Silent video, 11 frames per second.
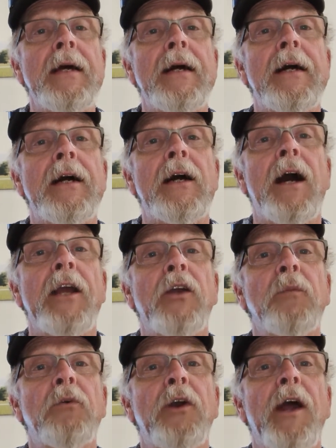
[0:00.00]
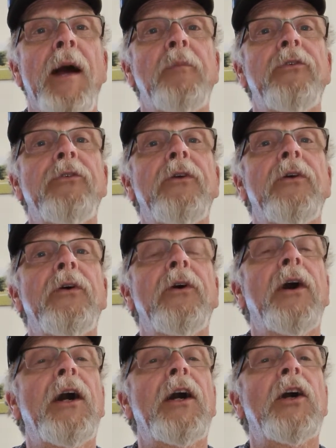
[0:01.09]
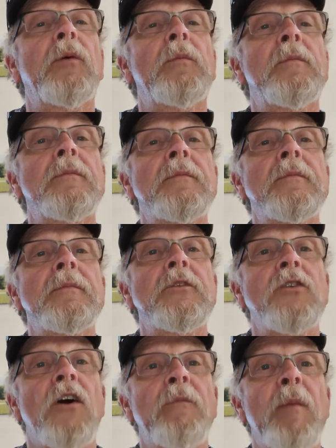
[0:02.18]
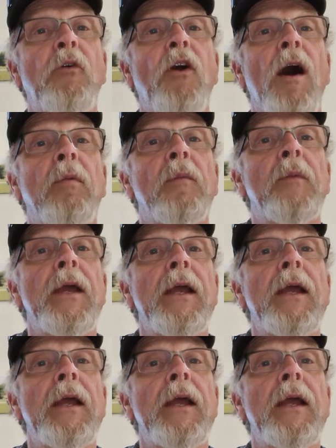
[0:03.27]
I could perhaps solve my problem.